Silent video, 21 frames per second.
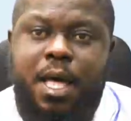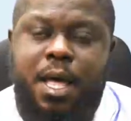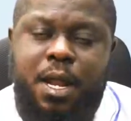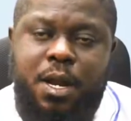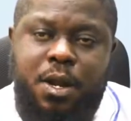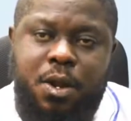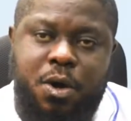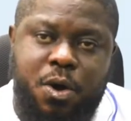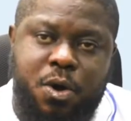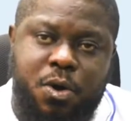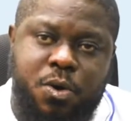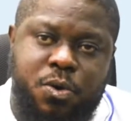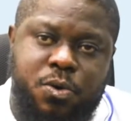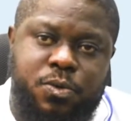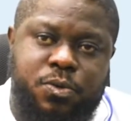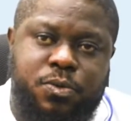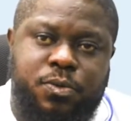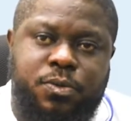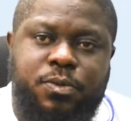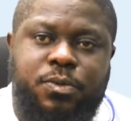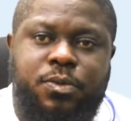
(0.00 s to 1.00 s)

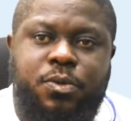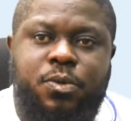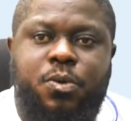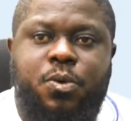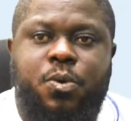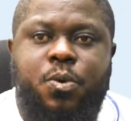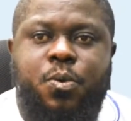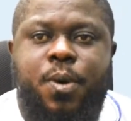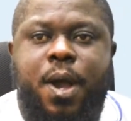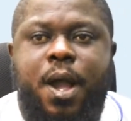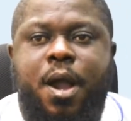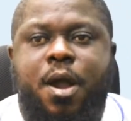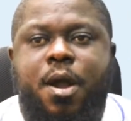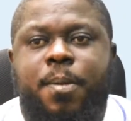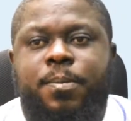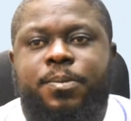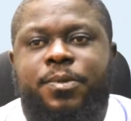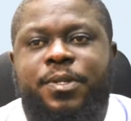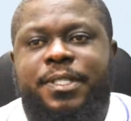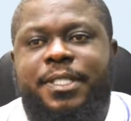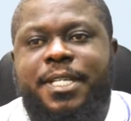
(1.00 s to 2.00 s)
Hello,
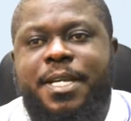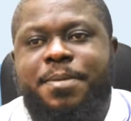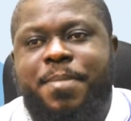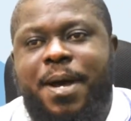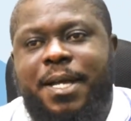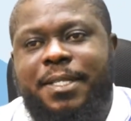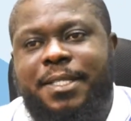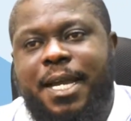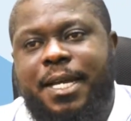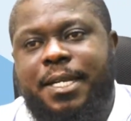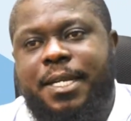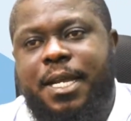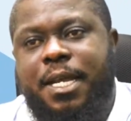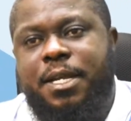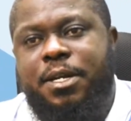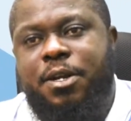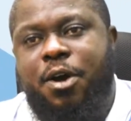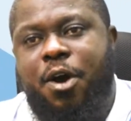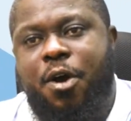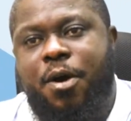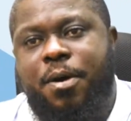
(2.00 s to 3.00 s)
welcome to Zigmatech
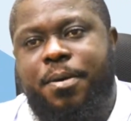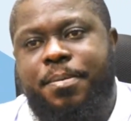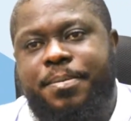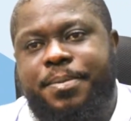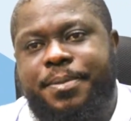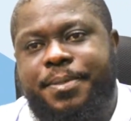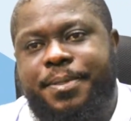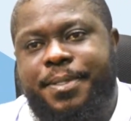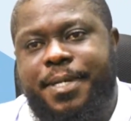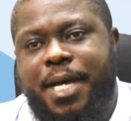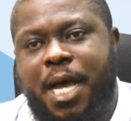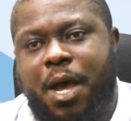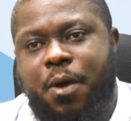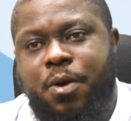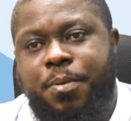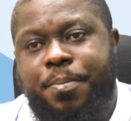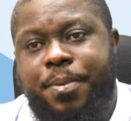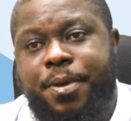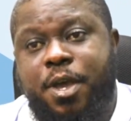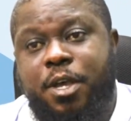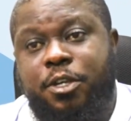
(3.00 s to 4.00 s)
Learning Hub. I
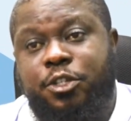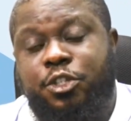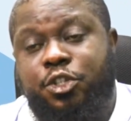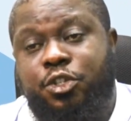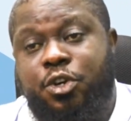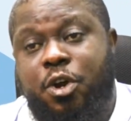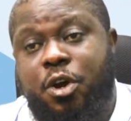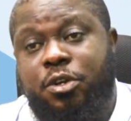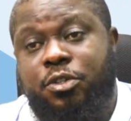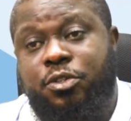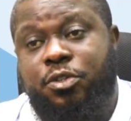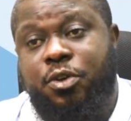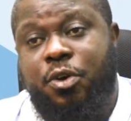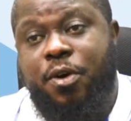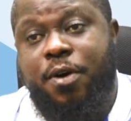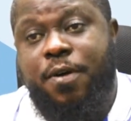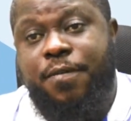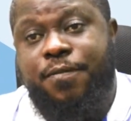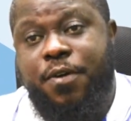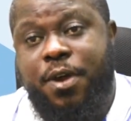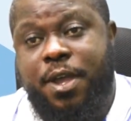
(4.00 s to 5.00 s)
will be your instructor
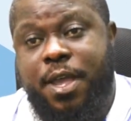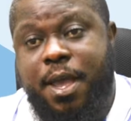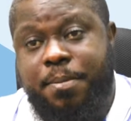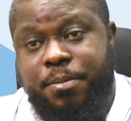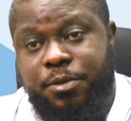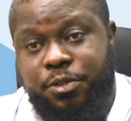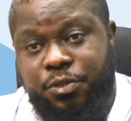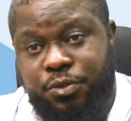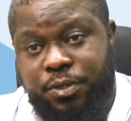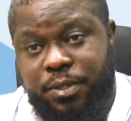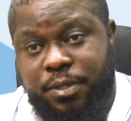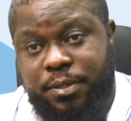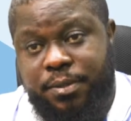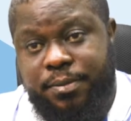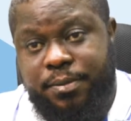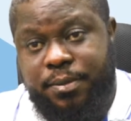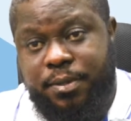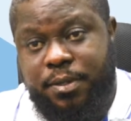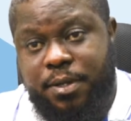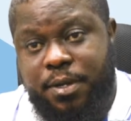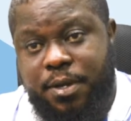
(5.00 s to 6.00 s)
for chemistry.
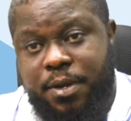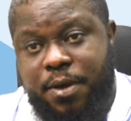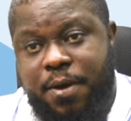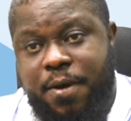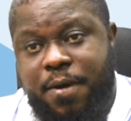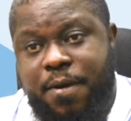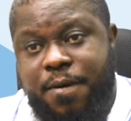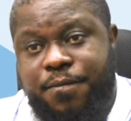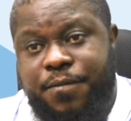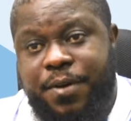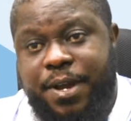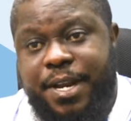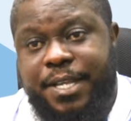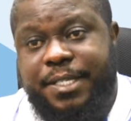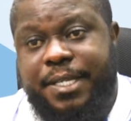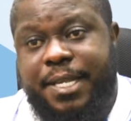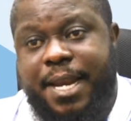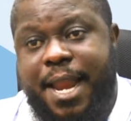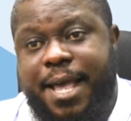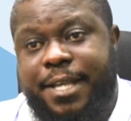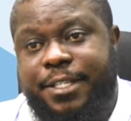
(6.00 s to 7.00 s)
For this
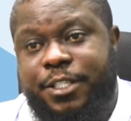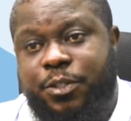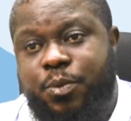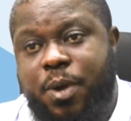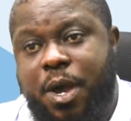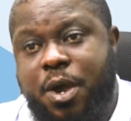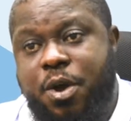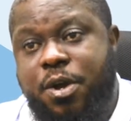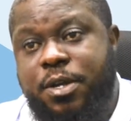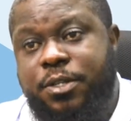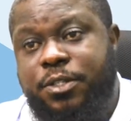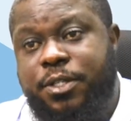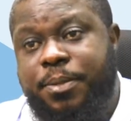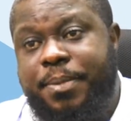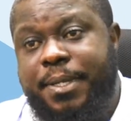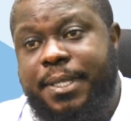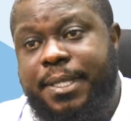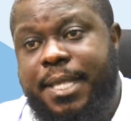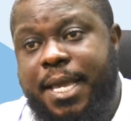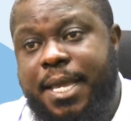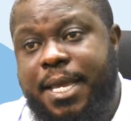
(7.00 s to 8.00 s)
class, we are going to
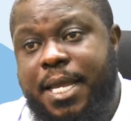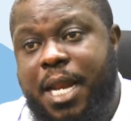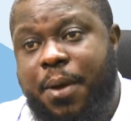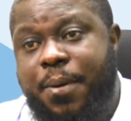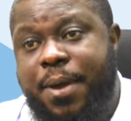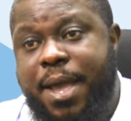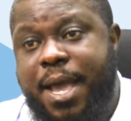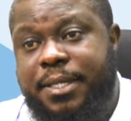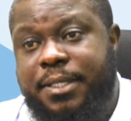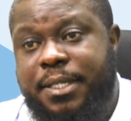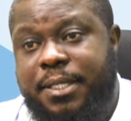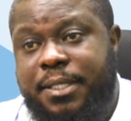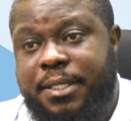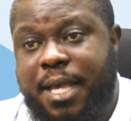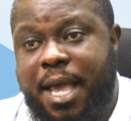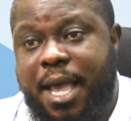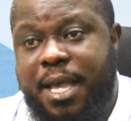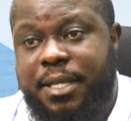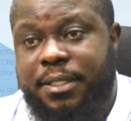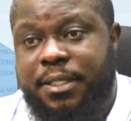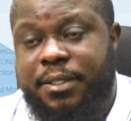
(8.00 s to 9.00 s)
be taking our
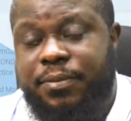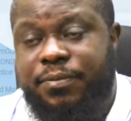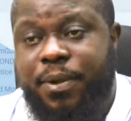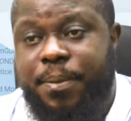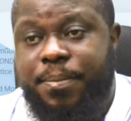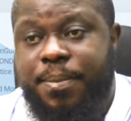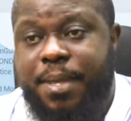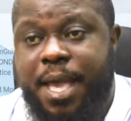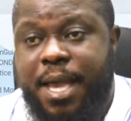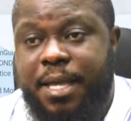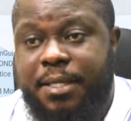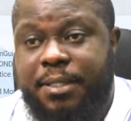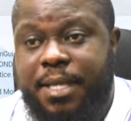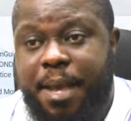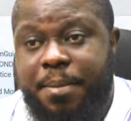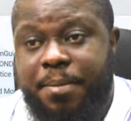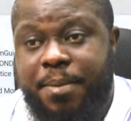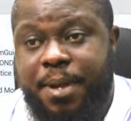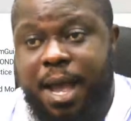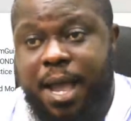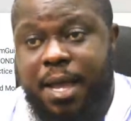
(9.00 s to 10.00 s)
exercises from the
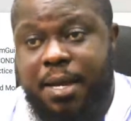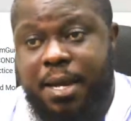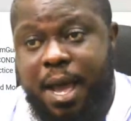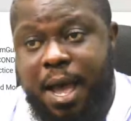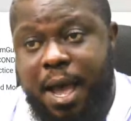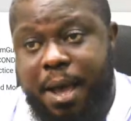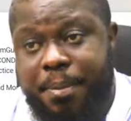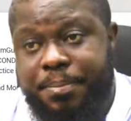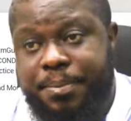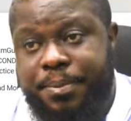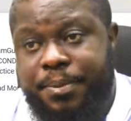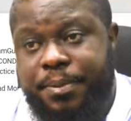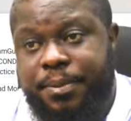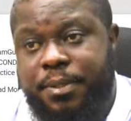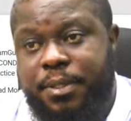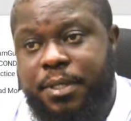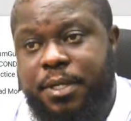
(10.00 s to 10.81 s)
exam guide app.